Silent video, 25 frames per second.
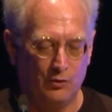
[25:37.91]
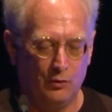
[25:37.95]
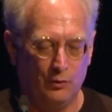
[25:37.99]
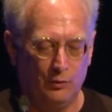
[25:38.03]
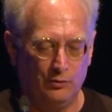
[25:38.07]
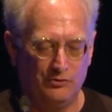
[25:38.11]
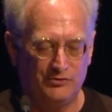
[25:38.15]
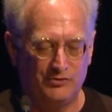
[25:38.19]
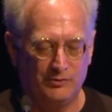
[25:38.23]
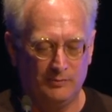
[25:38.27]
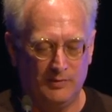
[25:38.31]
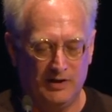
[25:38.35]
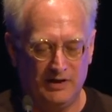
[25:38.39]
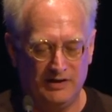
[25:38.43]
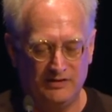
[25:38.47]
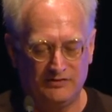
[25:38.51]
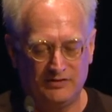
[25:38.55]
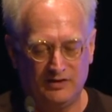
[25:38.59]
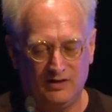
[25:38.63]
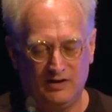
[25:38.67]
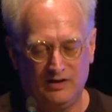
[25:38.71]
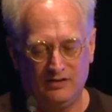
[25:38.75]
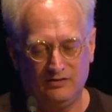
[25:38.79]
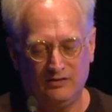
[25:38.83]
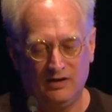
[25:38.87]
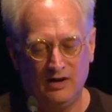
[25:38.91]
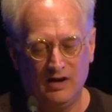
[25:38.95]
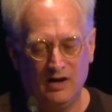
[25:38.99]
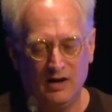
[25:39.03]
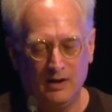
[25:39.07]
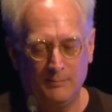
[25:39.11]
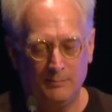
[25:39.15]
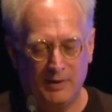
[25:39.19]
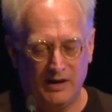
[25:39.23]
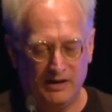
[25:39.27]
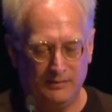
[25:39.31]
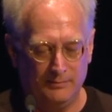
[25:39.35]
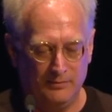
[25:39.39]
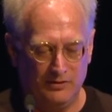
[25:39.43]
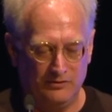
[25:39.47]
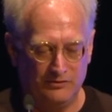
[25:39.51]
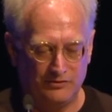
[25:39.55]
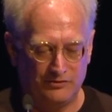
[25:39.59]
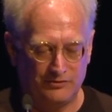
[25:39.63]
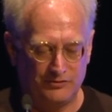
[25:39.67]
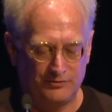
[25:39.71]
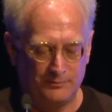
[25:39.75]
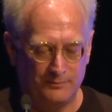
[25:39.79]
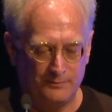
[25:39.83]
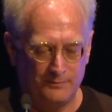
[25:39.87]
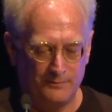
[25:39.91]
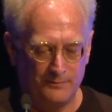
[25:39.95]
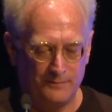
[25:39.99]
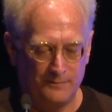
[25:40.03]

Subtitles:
automate payments.